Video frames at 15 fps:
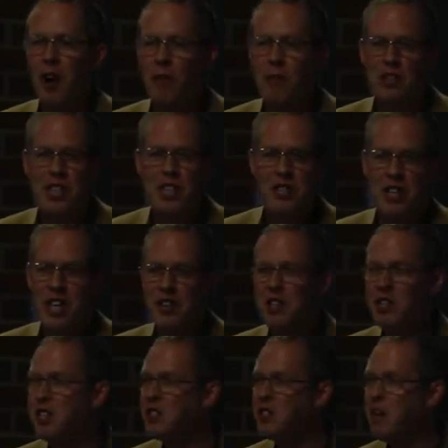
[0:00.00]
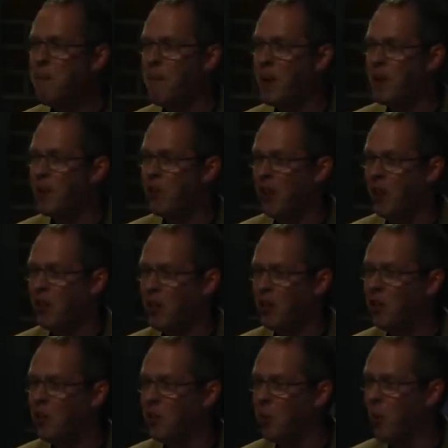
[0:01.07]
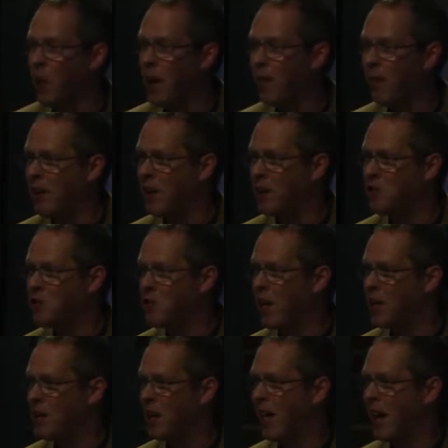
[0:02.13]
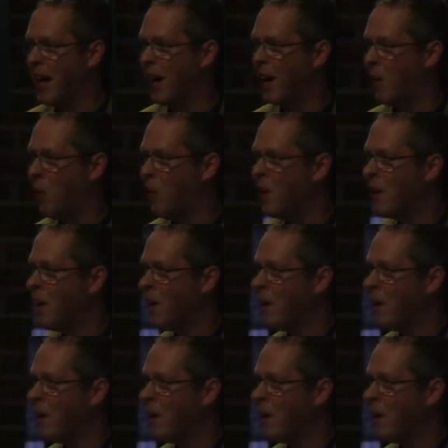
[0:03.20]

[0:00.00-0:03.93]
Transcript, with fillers: of Disney, the Disney princesses, as a way of illustrating how